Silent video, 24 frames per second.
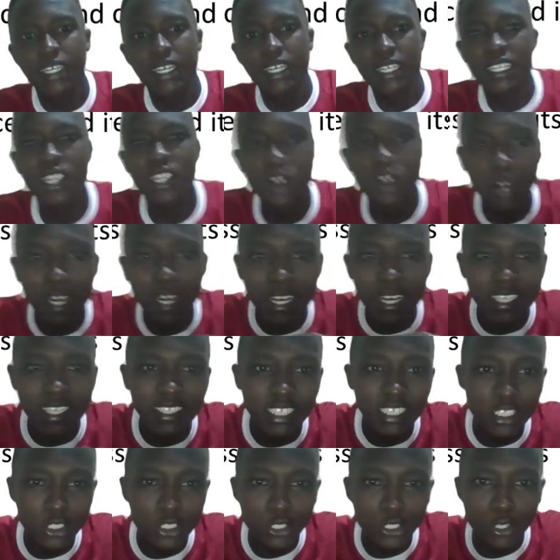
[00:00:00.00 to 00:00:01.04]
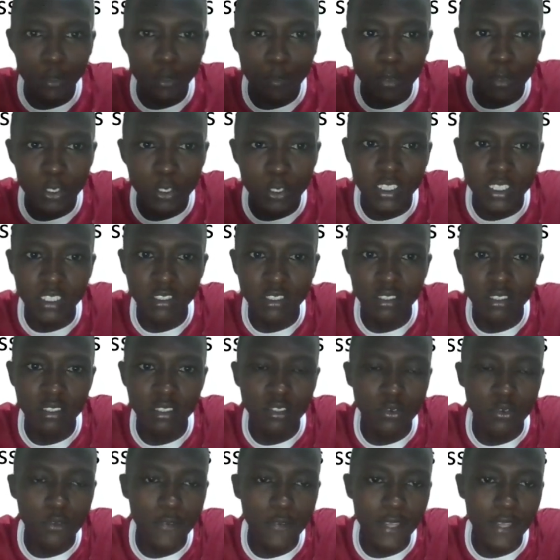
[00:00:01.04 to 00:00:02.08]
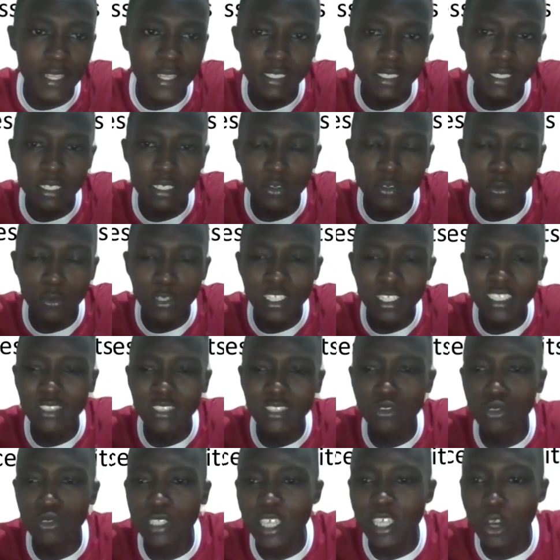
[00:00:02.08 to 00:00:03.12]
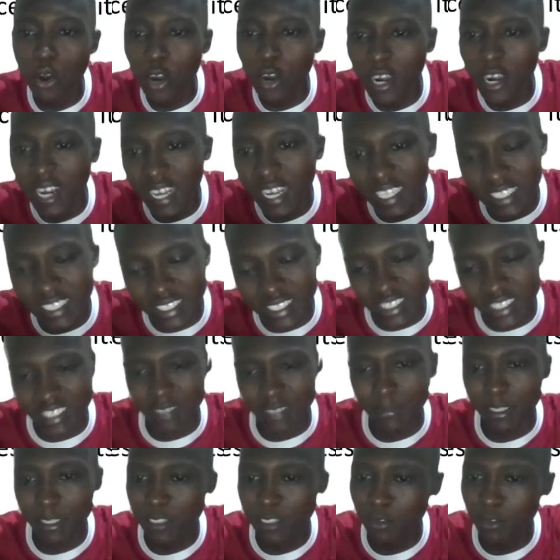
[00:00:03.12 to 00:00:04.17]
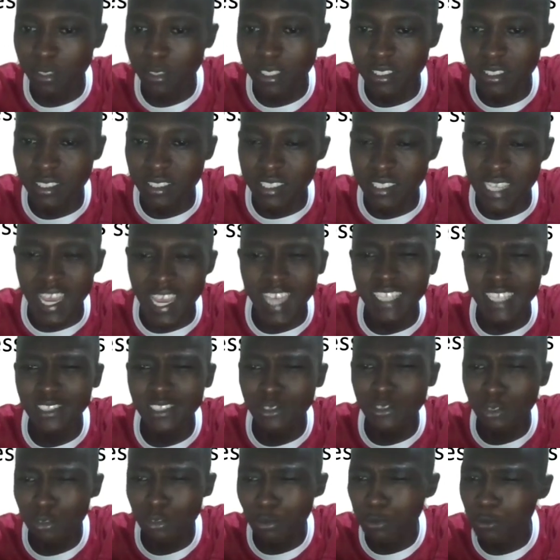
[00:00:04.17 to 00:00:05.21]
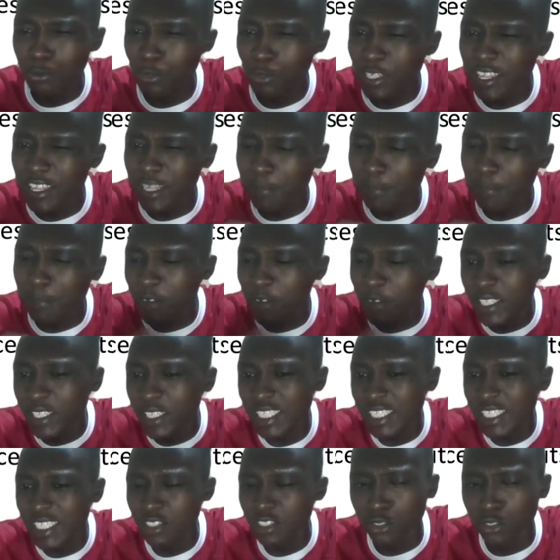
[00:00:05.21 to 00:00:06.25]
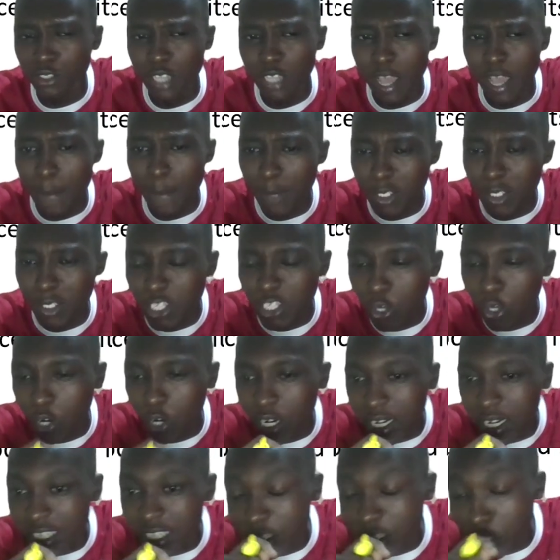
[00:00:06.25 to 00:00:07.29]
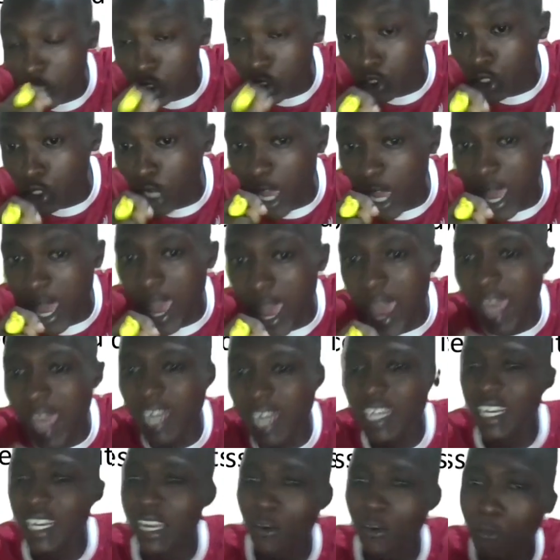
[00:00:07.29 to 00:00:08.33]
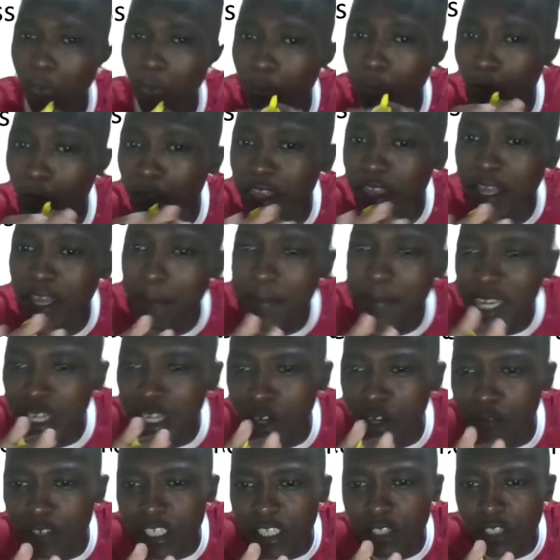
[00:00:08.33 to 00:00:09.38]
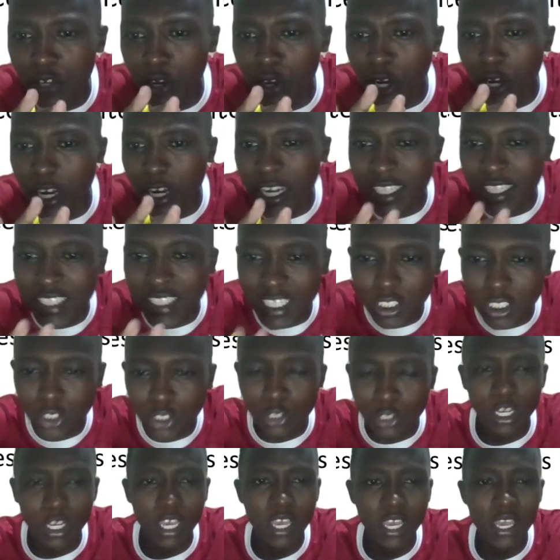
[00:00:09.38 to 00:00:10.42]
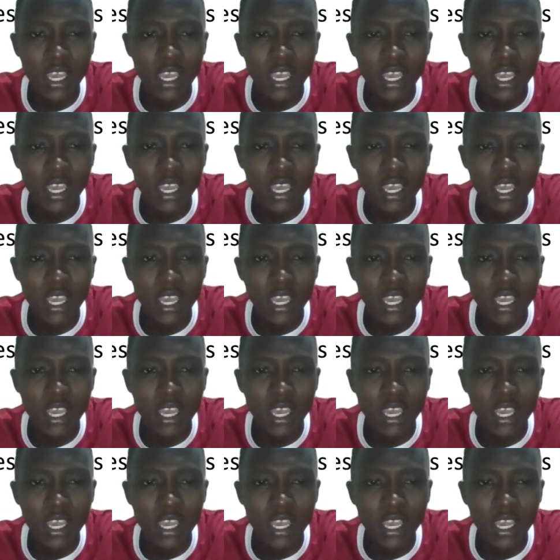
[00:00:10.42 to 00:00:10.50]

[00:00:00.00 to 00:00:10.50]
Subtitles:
Decolonization process. We find that what is to decolonize, my students? I taught you in the previous lesson about decolonization and the beginning of decolonization,